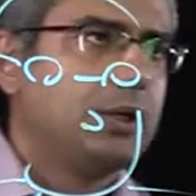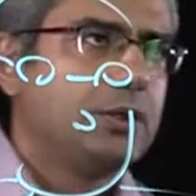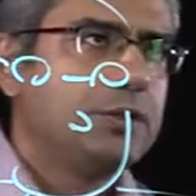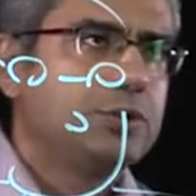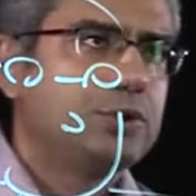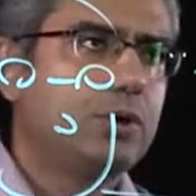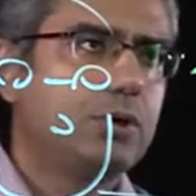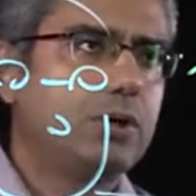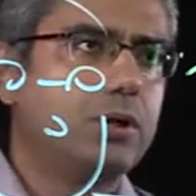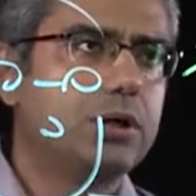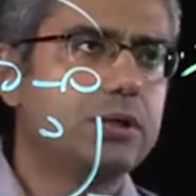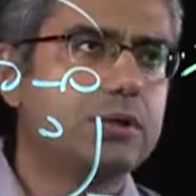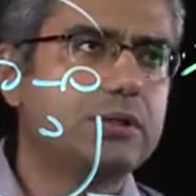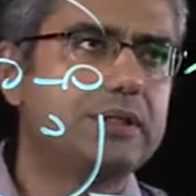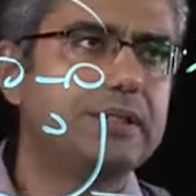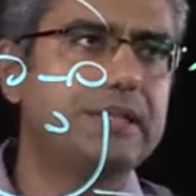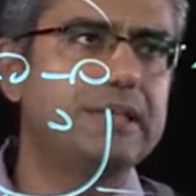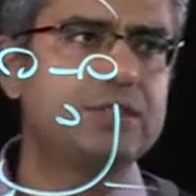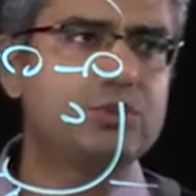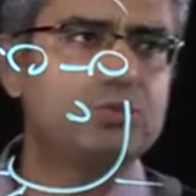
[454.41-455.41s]
So
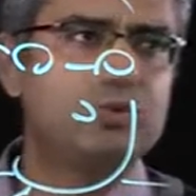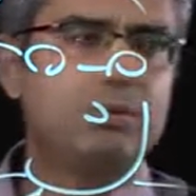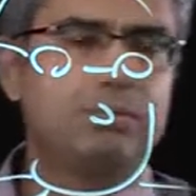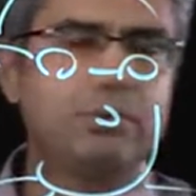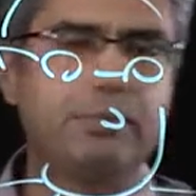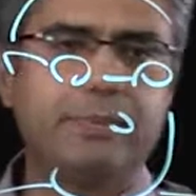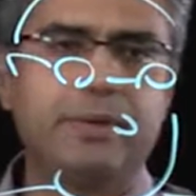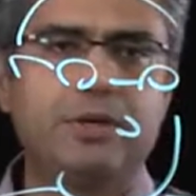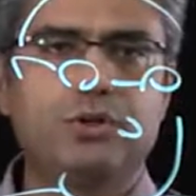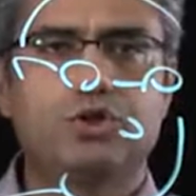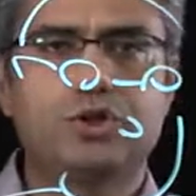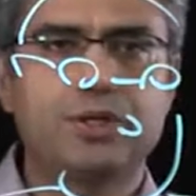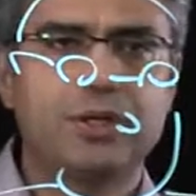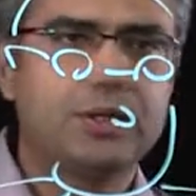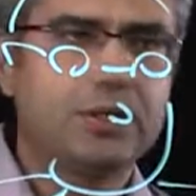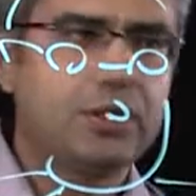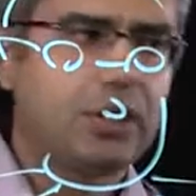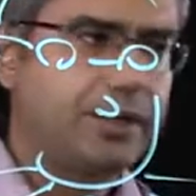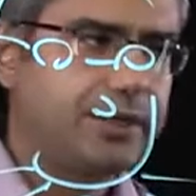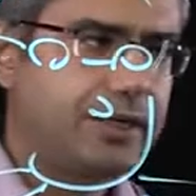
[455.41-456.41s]
these will be
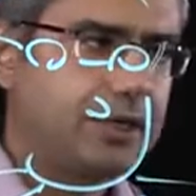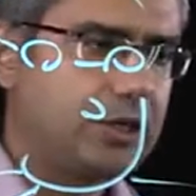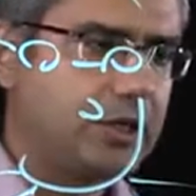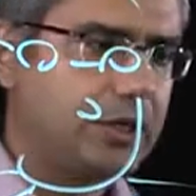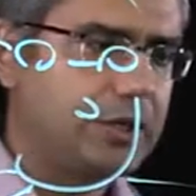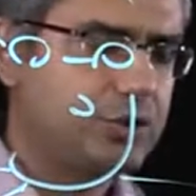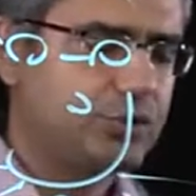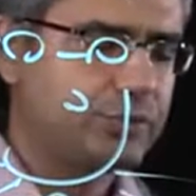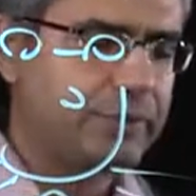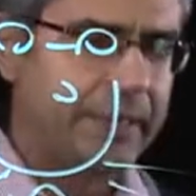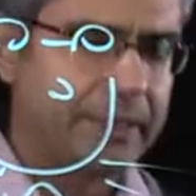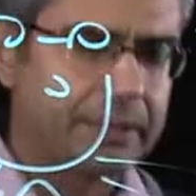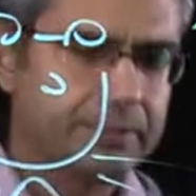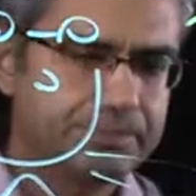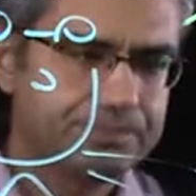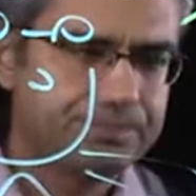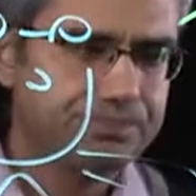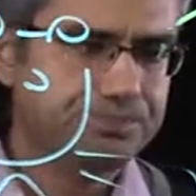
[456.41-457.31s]
mentioned on the contract.